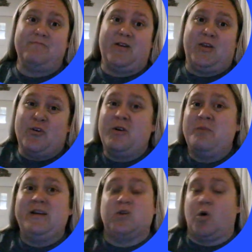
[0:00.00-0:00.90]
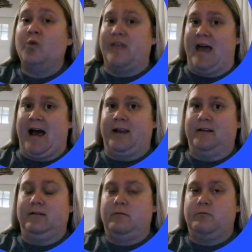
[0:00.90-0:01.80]
you can be told that,
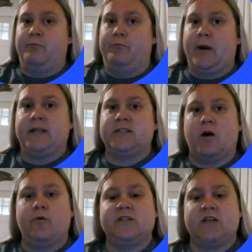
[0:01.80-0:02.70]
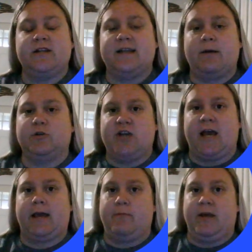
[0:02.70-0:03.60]
but it's always good to double
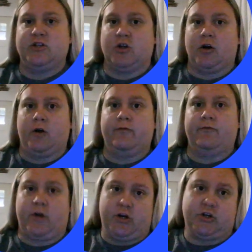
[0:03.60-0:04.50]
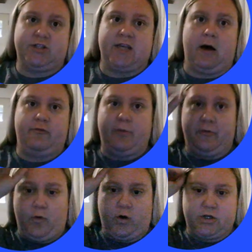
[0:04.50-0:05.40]
check and make sure for yourself
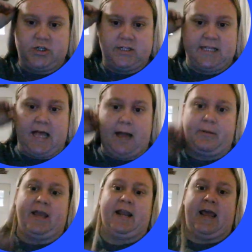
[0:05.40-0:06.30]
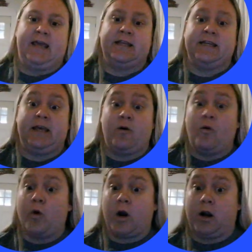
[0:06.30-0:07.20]
before just slapping an AED
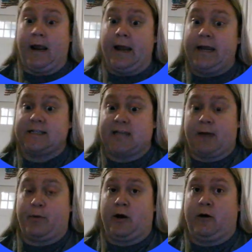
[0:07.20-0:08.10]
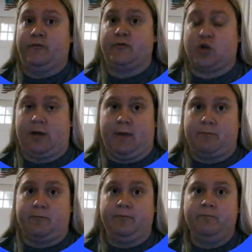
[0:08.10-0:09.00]
or any type of treatment